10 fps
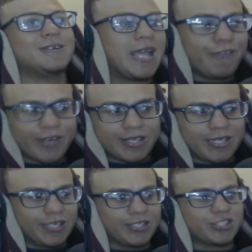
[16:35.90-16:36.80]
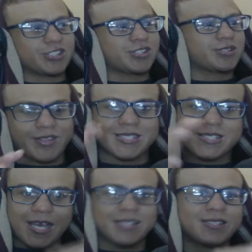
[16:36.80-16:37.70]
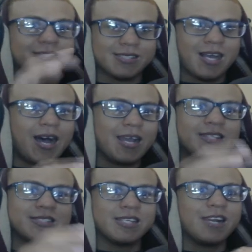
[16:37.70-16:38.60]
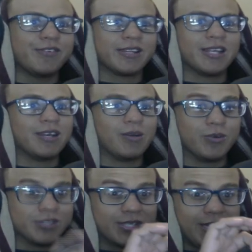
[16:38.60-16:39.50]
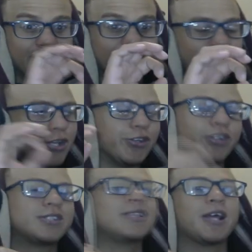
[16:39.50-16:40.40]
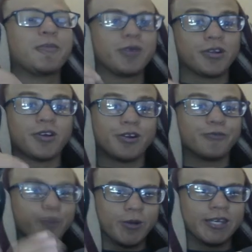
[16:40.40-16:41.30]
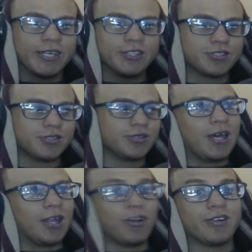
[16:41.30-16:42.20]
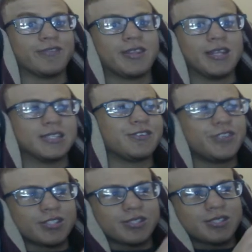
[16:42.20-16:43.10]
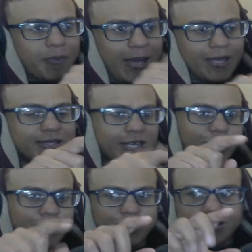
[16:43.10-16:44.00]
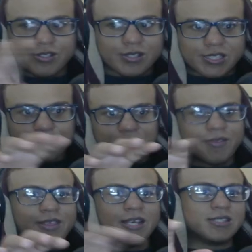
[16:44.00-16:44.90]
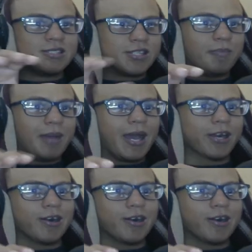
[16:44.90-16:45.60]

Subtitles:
Everything, just the set designs and everything was done. You could see they put a lot of work into a lot of the things. If you just pay attention to some of the things in the background,